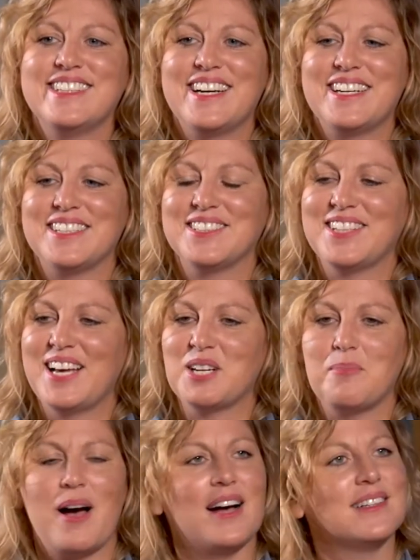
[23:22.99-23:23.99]
had a
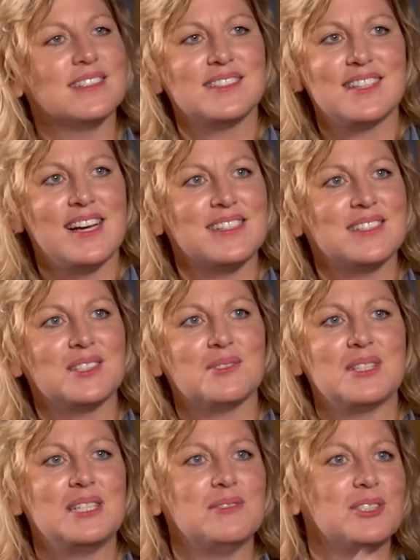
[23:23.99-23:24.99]
pilot's license
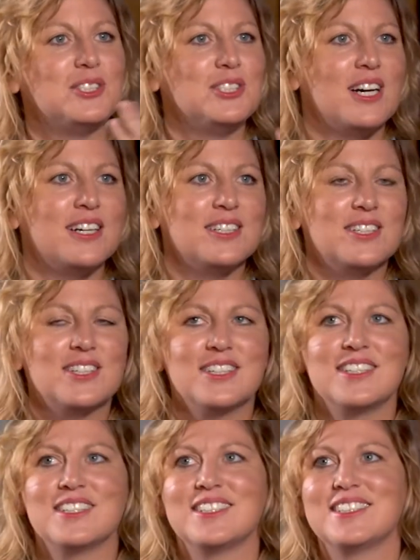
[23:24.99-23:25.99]
when he was
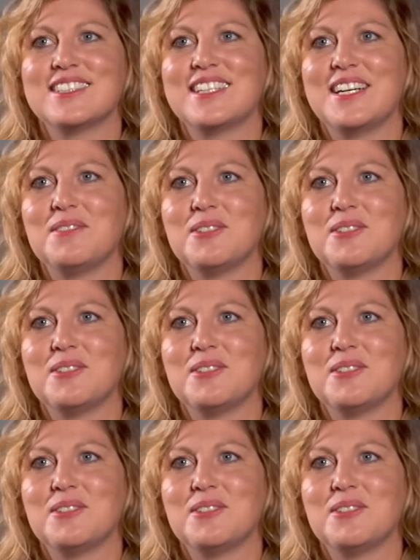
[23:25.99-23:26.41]
younger.